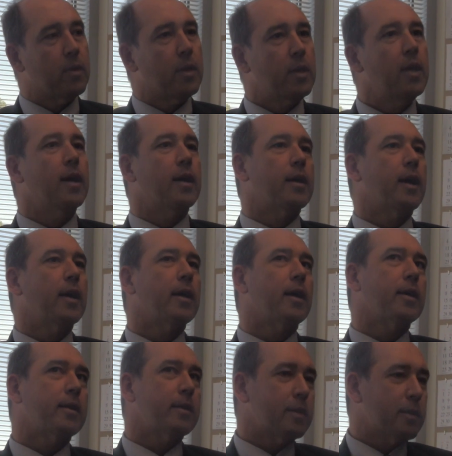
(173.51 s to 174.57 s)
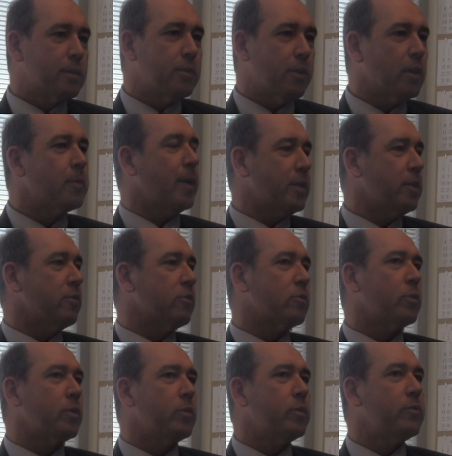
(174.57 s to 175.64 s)
Yeah, I can talk about those.
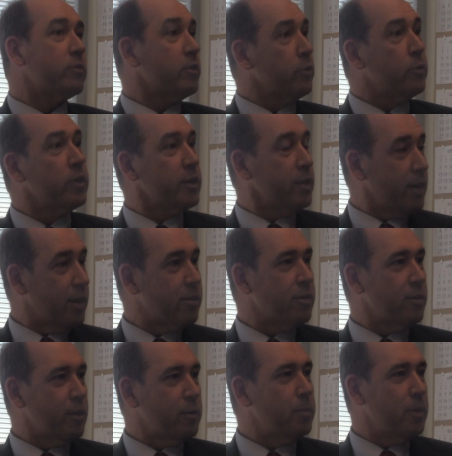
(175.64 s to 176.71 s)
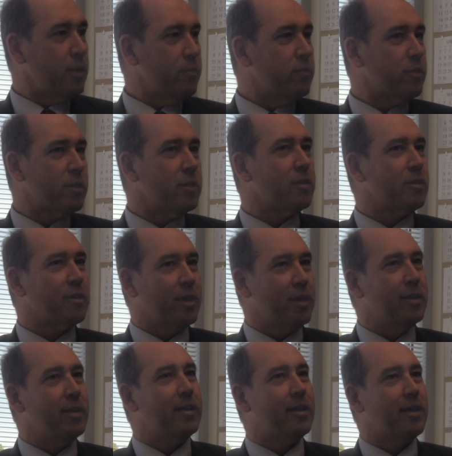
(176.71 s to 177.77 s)
We've reorganized a little bit even since
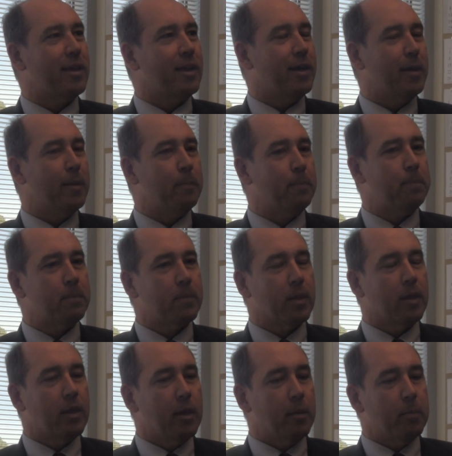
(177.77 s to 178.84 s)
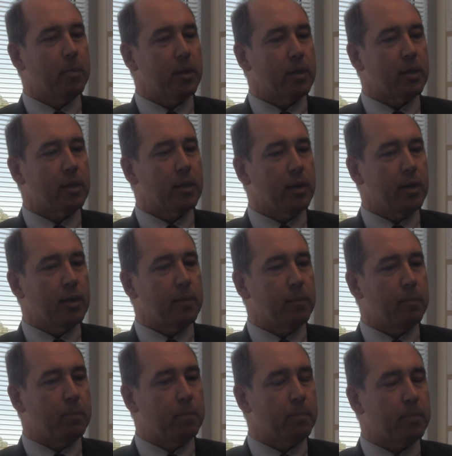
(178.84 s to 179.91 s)
then. But
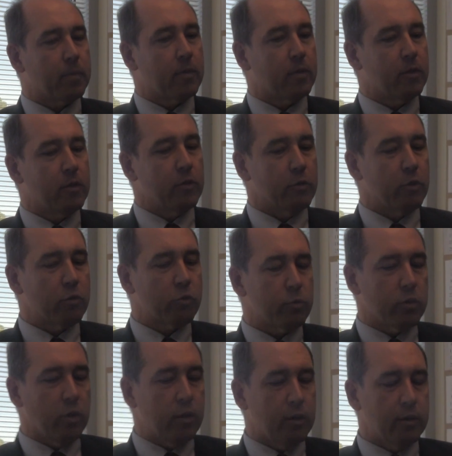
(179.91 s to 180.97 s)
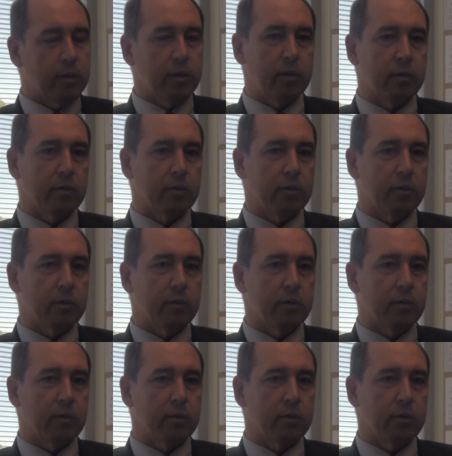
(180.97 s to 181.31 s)
those were all the